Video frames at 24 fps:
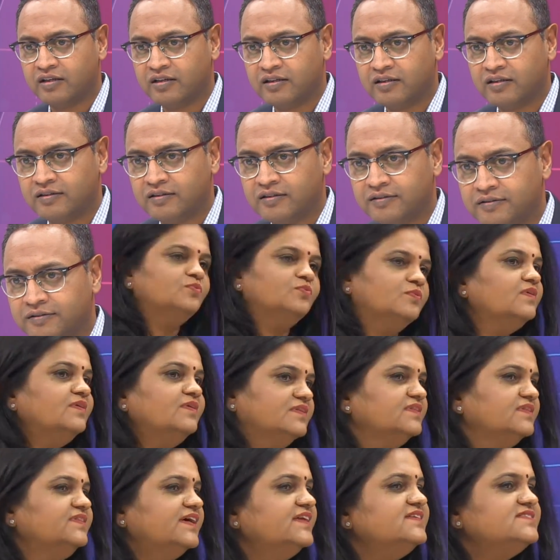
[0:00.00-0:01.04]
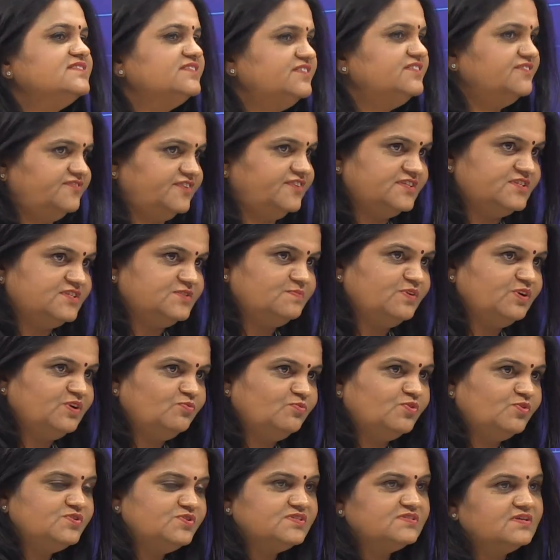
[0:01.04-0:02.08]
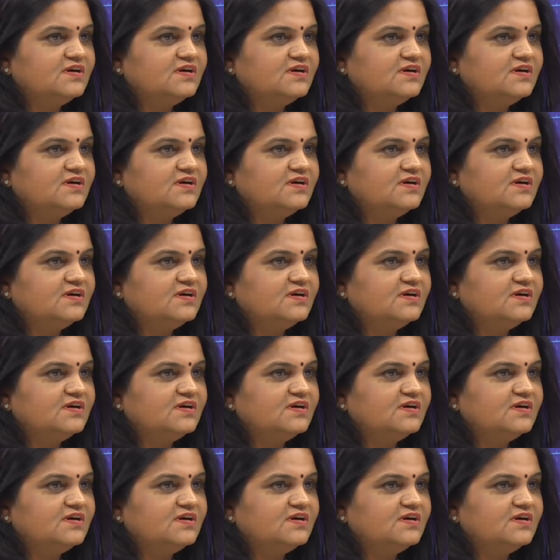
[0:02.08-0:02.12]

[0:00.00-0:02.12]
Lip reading: No, there is a difference, because